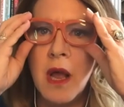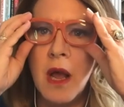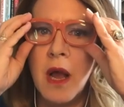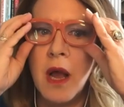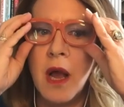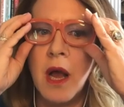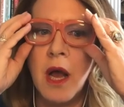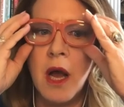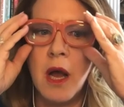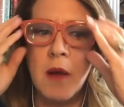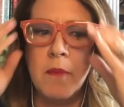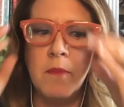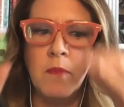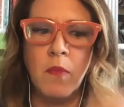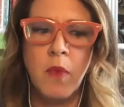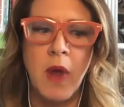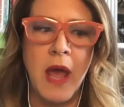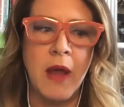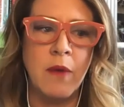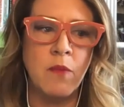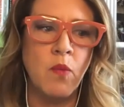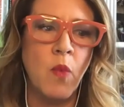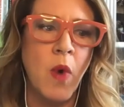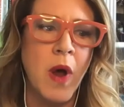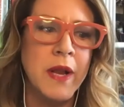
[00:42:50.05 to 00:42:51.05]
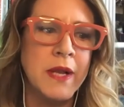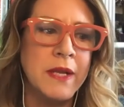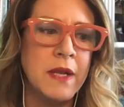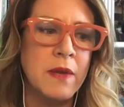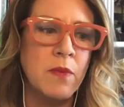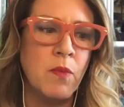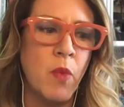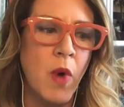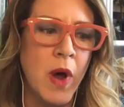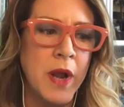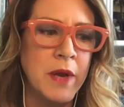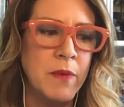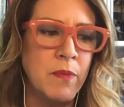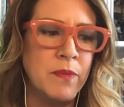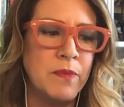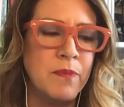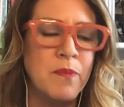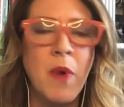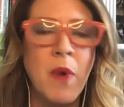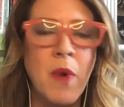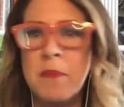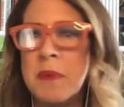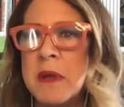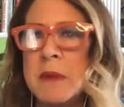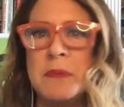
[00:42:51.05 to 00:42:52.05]
um, and what it what it
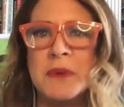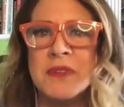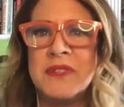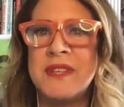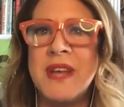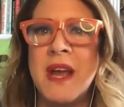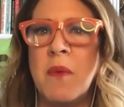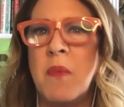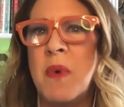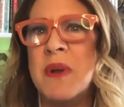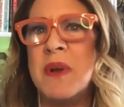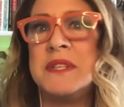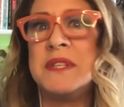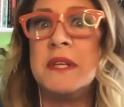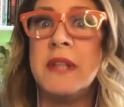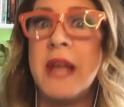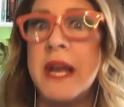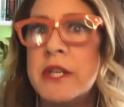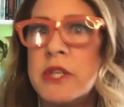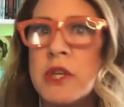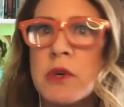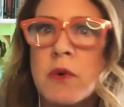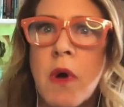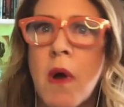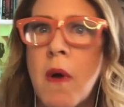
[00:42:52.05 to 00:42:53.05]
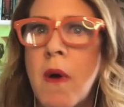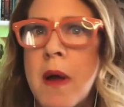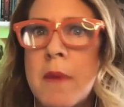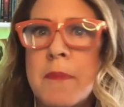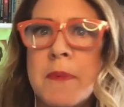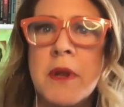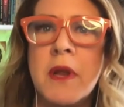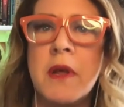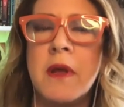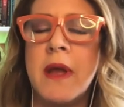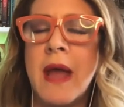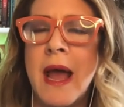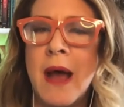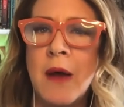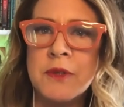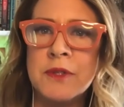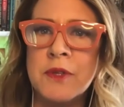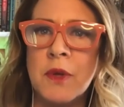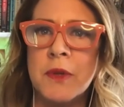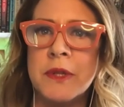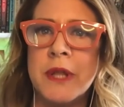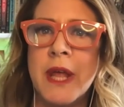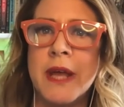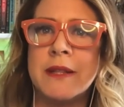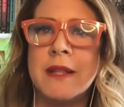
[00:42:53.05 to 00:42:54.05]
when people say what's it like to grow up in a
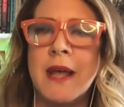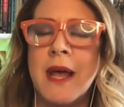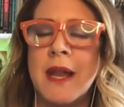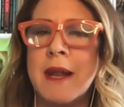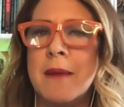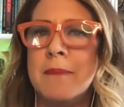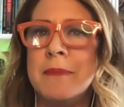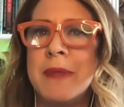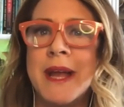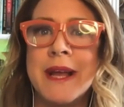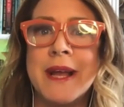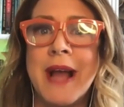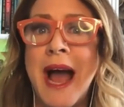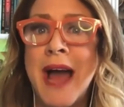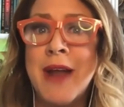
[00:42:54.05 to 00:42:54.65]
household like that and i'm like